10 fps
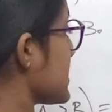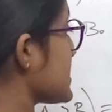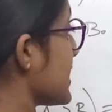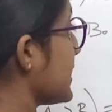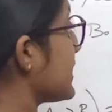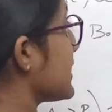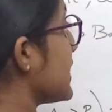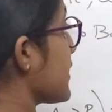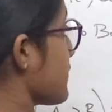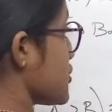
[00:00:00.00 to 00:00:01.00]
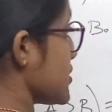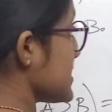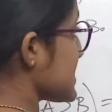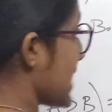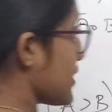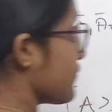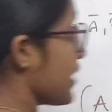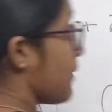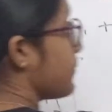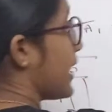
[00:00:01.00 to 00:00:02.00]
these are the three equations that we
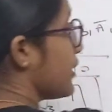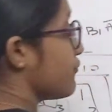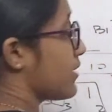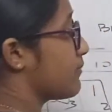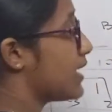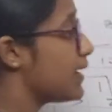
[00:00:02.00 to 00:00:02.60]
obtained from the